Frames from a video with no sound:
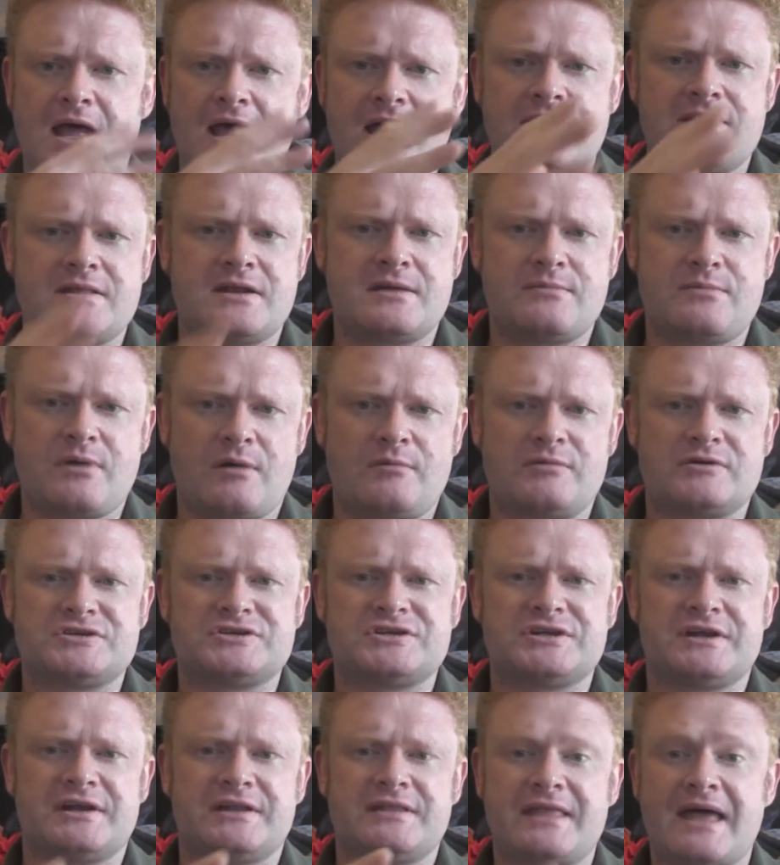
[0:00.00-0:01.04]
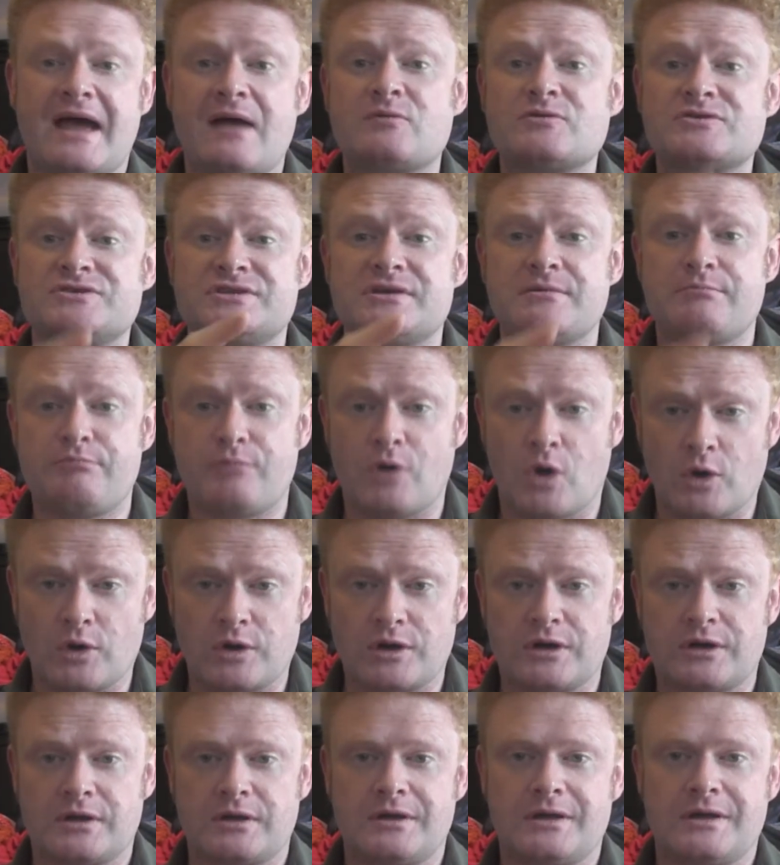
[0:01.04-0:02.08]
and then I published it, and that was the
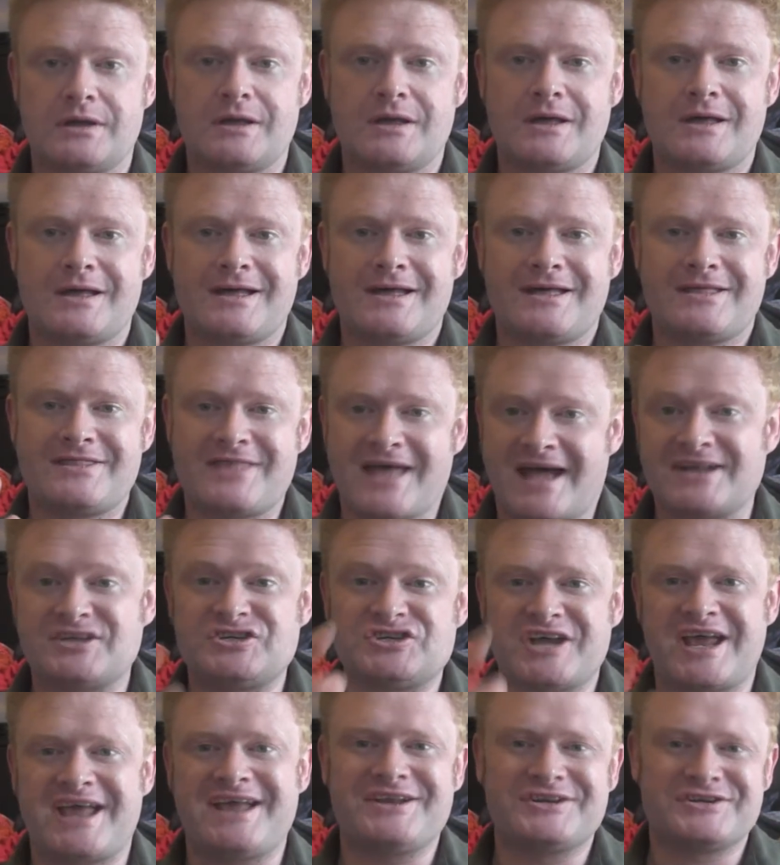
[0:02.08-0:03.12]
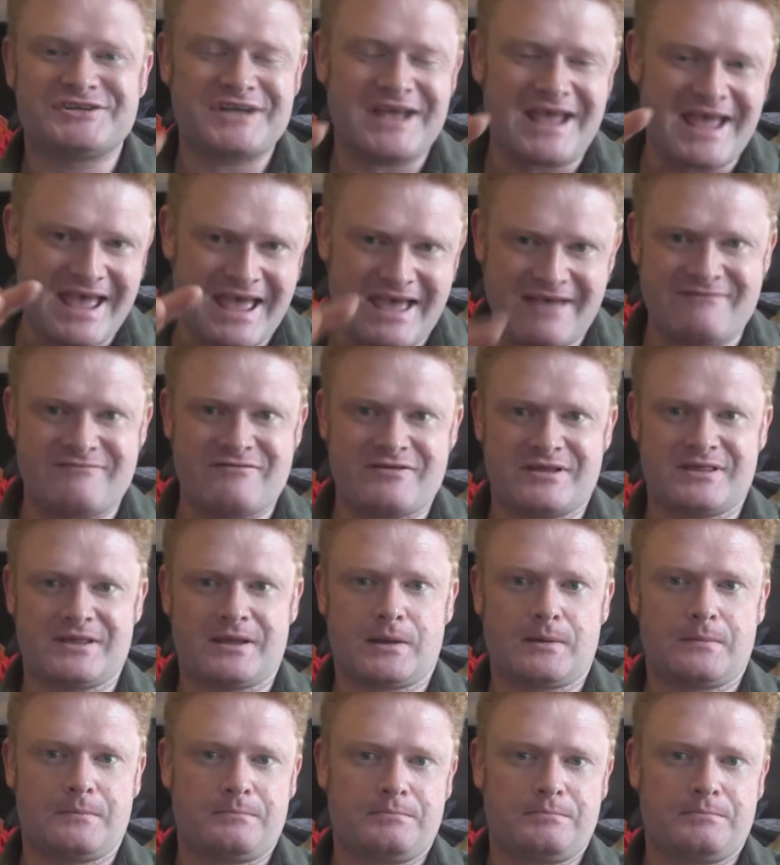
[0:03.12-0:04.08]
book that changed everything.